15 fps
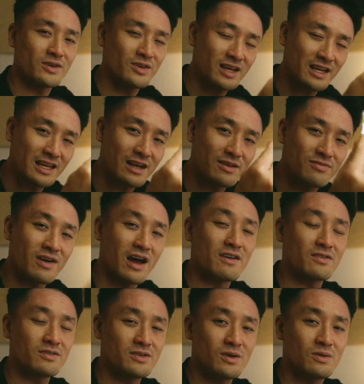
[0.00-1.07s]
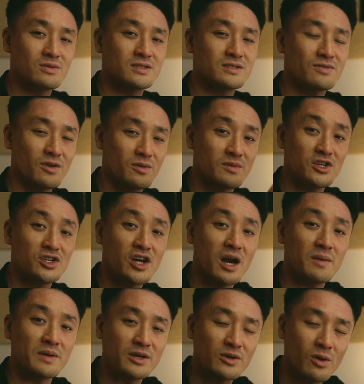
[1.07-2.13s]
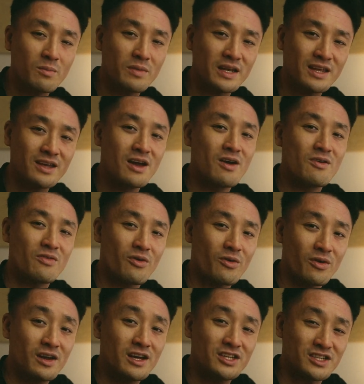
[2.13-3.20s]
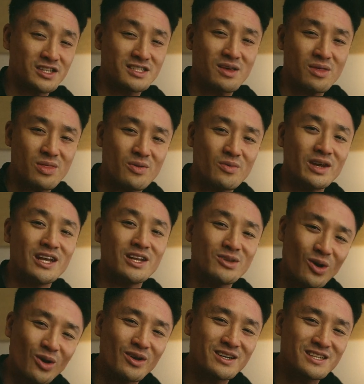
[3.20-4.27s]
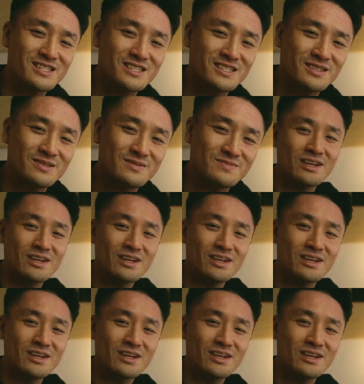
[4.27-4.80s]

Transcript: You can get 5 of those from the Sharpie company for just $3.